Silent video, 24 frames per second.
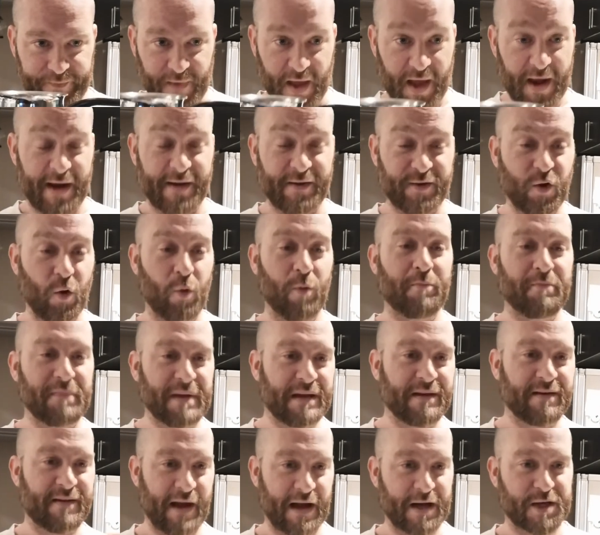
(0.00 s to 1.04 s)
And I don't
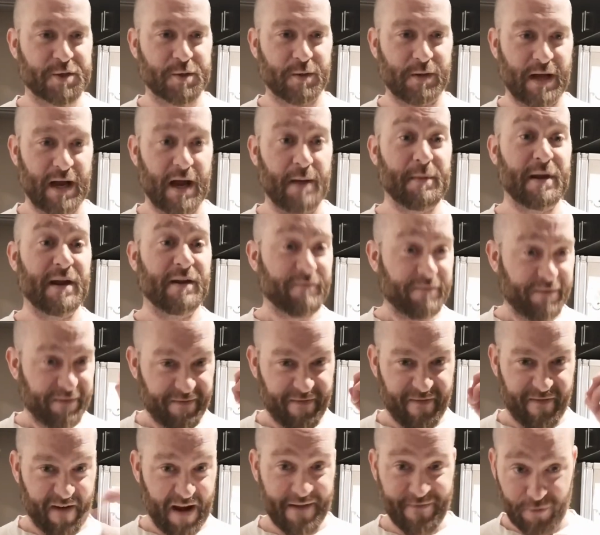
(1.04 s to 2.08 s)
mean texturally, I mean
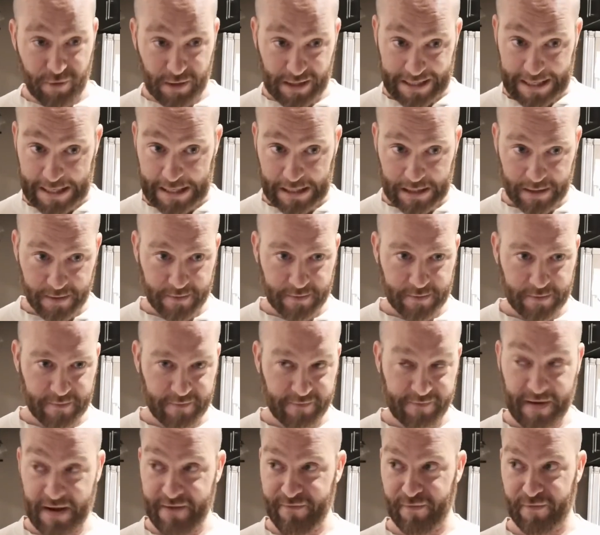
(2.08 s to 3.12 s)

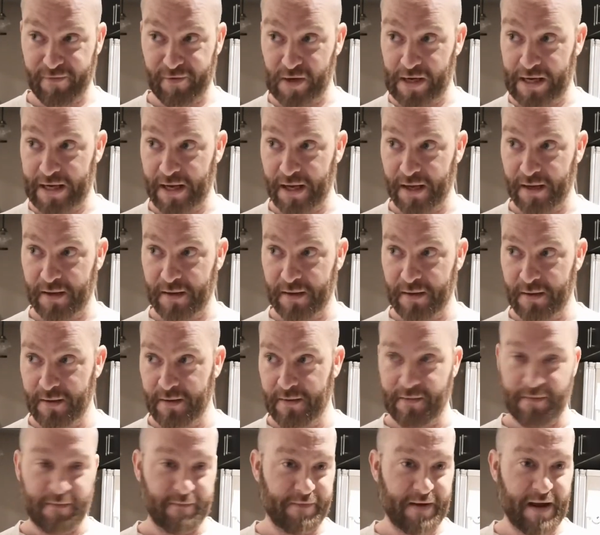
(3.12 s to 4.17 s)
flavorfully,
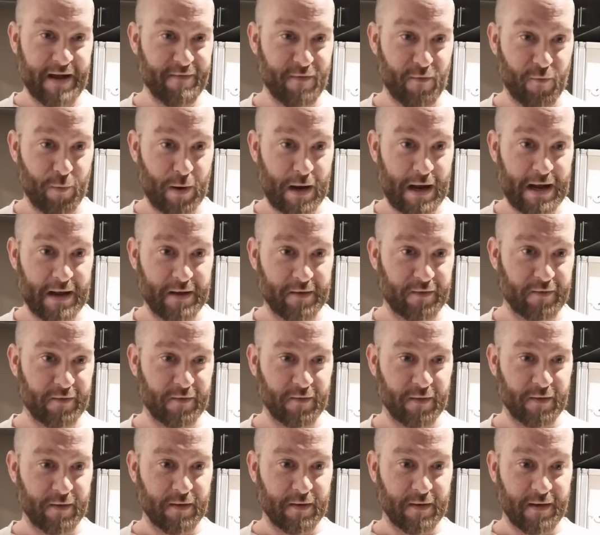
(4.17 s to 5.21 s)

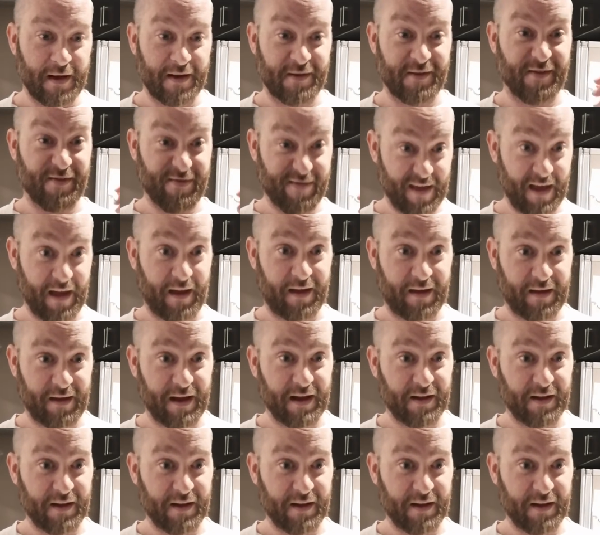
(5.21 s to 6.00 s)
flavor-wise. It's thick.